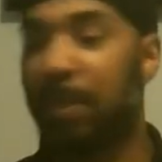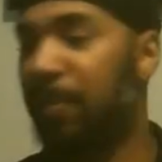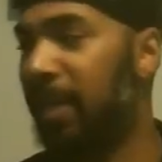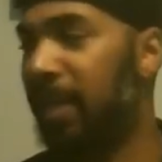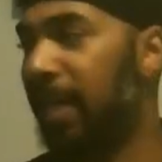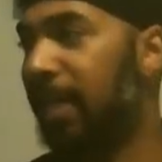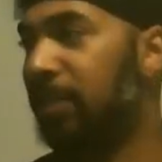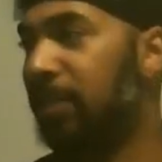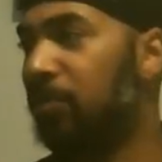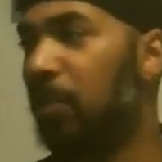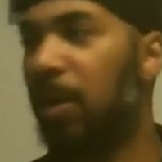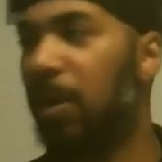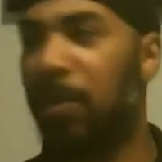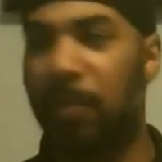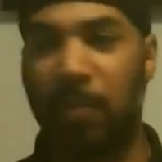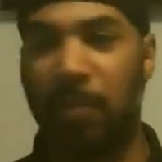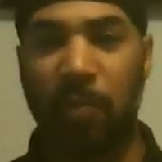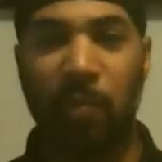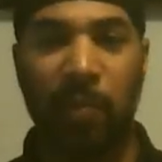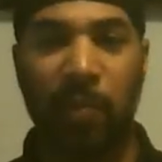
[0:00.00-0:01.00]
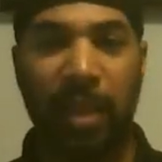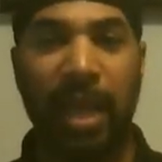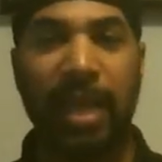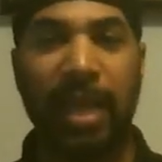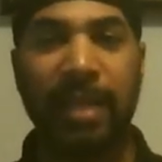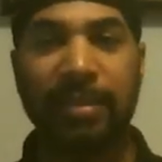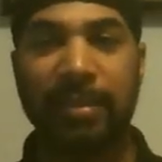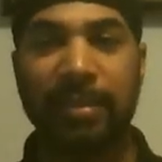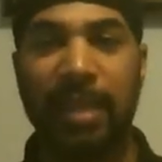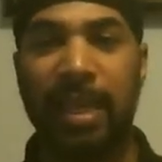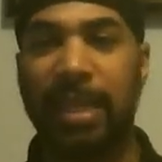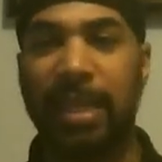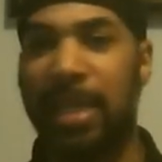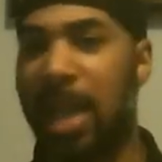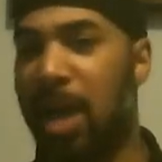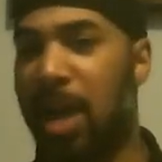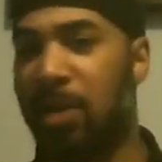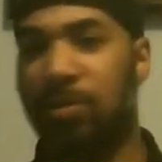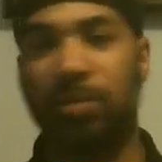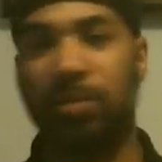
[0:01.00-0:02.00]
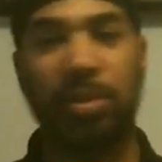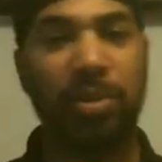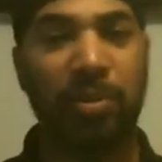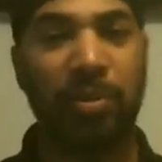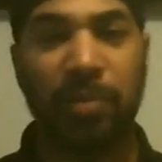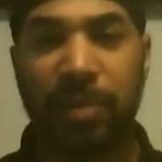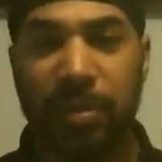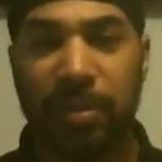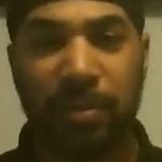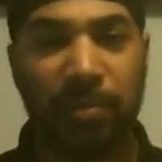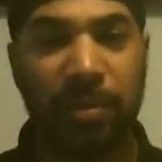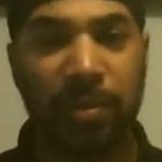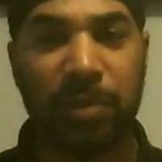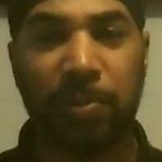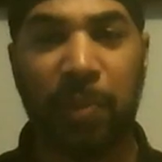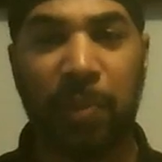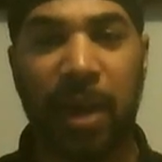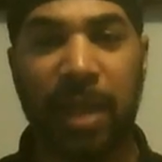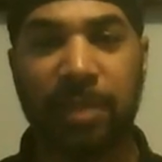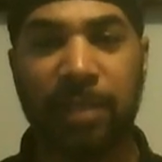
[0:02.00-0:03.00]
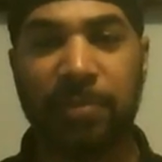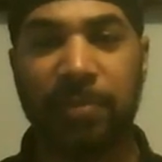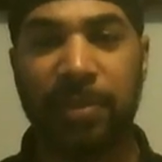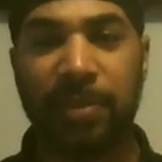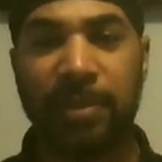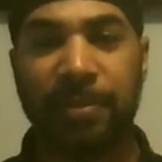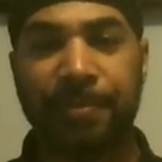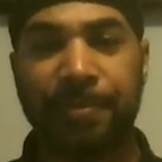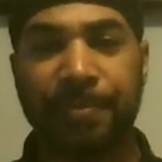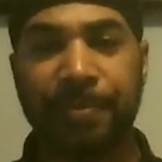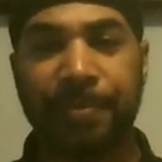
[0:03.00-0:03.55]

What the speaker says: But guess what? Like I said, Yahusha was prosperous.